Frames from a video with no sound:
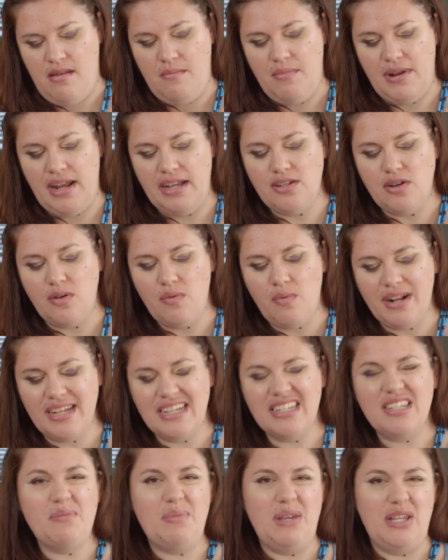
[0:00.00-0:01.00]
But I don't want
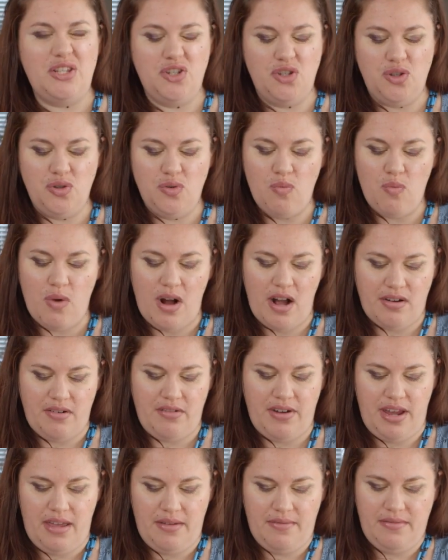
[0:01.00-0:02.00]
it to be too
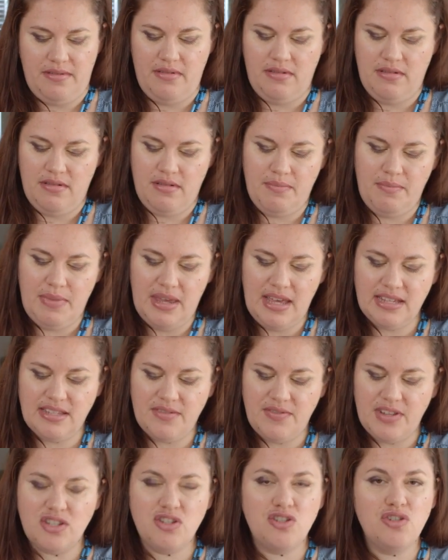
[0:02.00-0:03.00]
watery, because
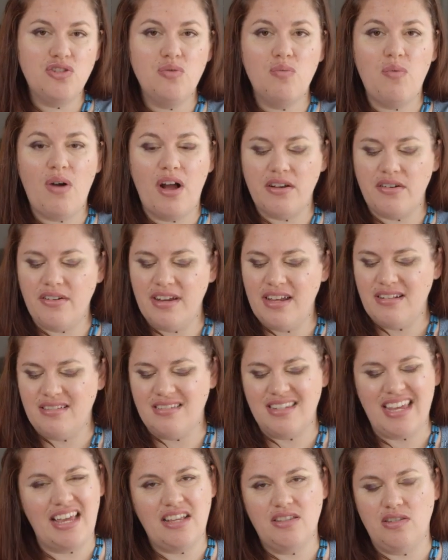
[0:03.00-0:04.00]
if it's too watery, it'll
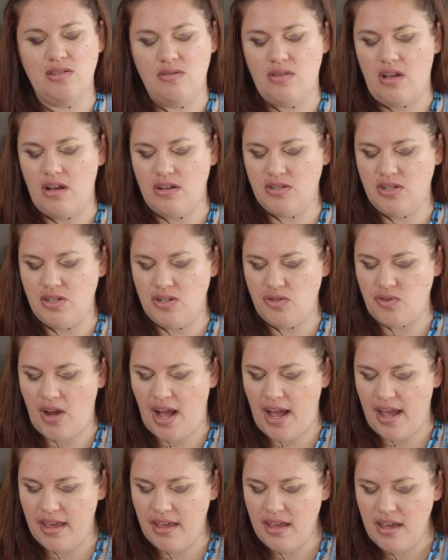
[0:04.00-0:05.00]
take too long to
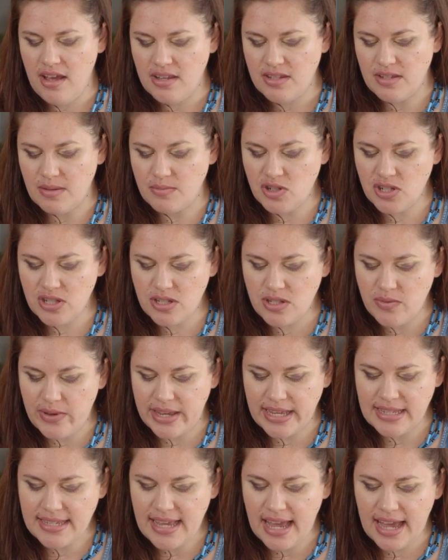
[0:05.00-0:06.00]
dry. So I'm just
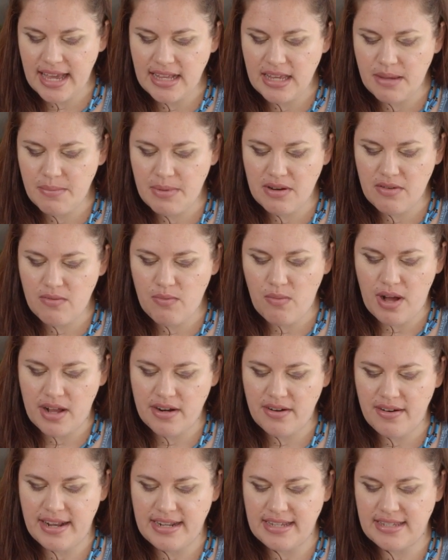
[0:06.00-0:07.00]
doing a tiny bit of
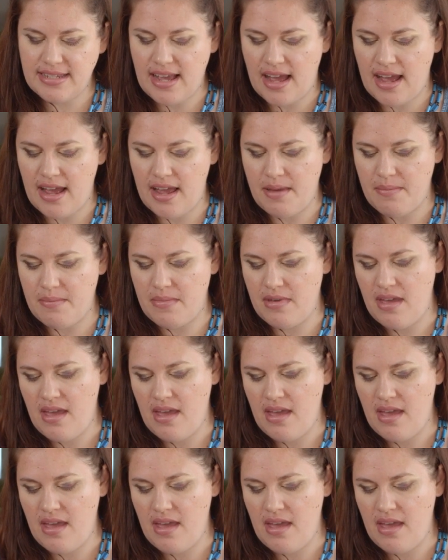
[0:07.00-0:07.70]
water at a time,